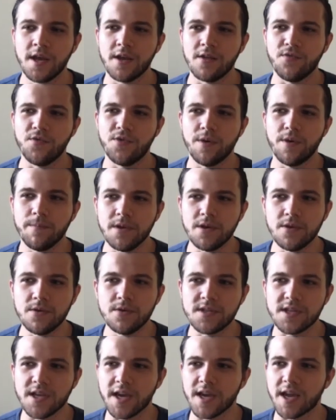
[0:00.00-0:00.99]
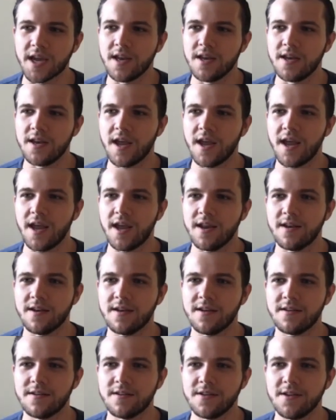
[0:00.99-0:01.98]
the music and
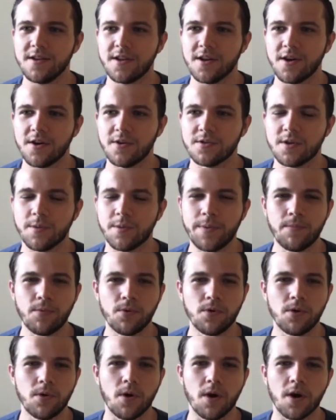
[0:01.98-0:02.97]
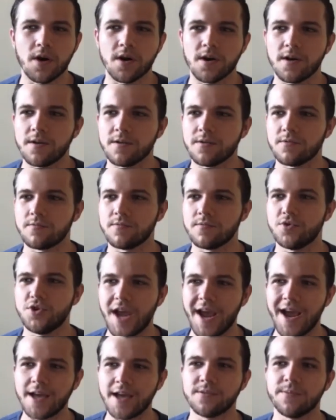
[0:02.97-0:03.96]
and you know, to people who aren't
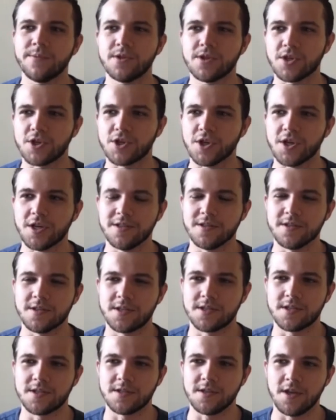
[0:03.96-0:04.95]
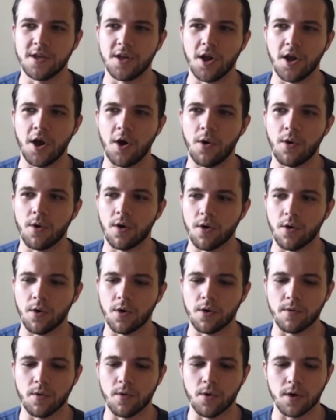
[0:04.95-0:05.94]
jazz musicians, you know, or
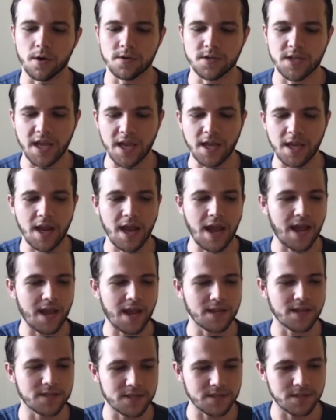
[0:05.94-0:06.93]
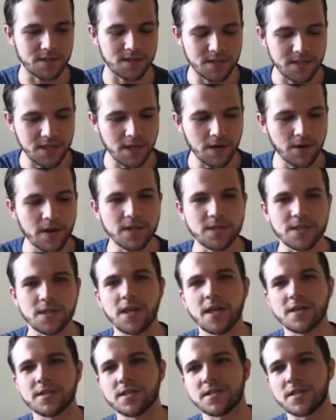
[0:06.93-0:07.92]
or, or take it as seriously
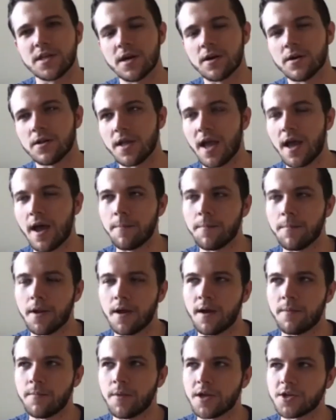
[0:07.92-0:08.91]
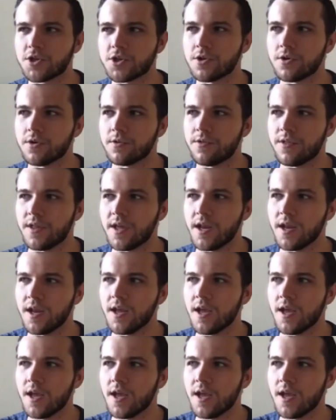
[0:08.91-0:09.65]
necessarily, I'm I'm not sure that.